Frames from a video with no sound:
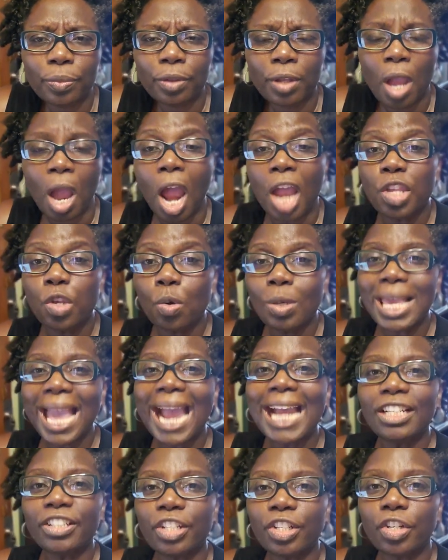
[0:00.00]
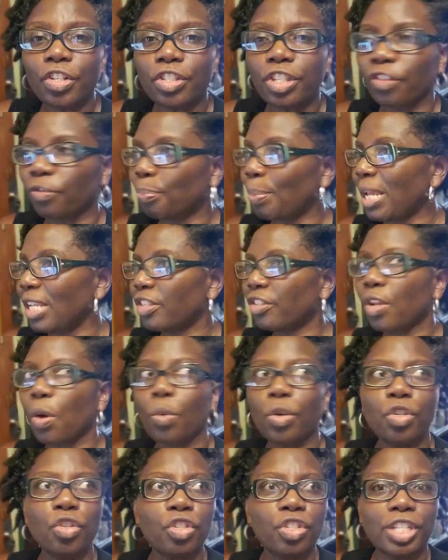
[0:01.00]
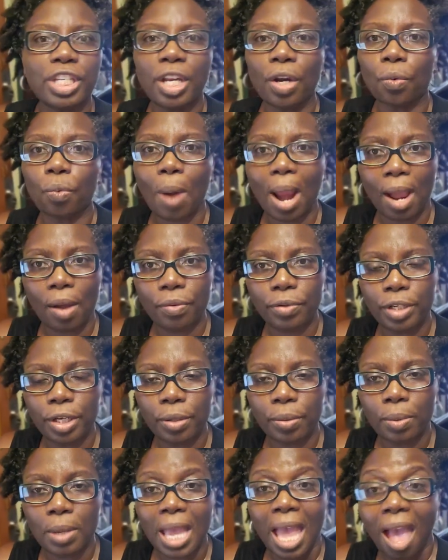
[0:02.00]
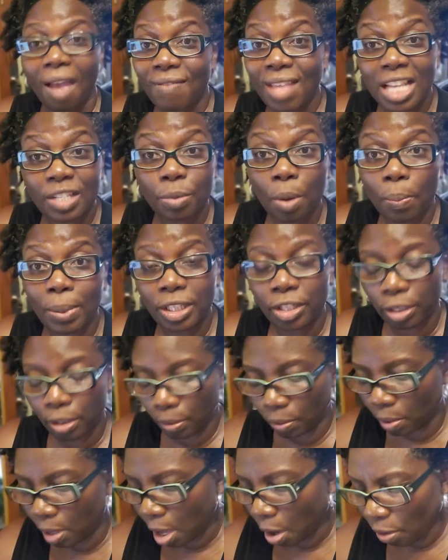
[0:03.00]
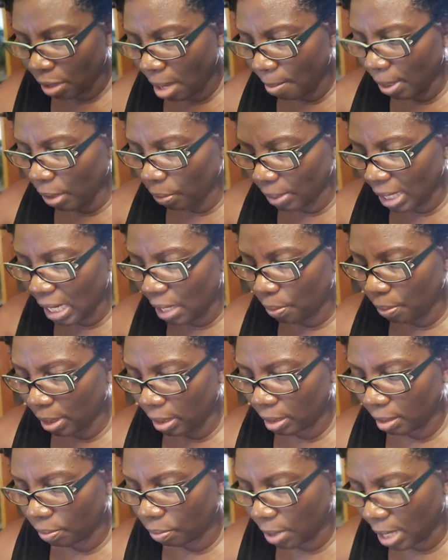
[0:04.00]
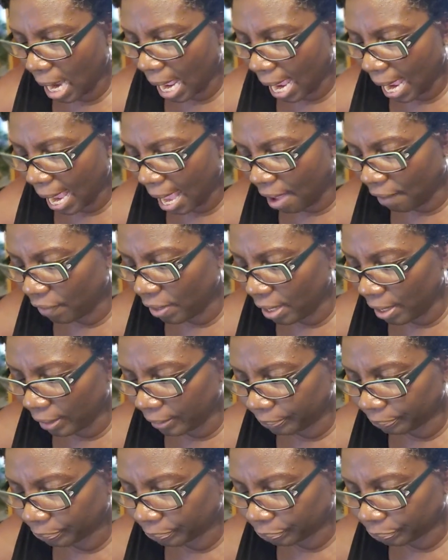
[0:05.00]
Are you gauging yourself based on what you see around you? And that's what we do. Let me read what I have here.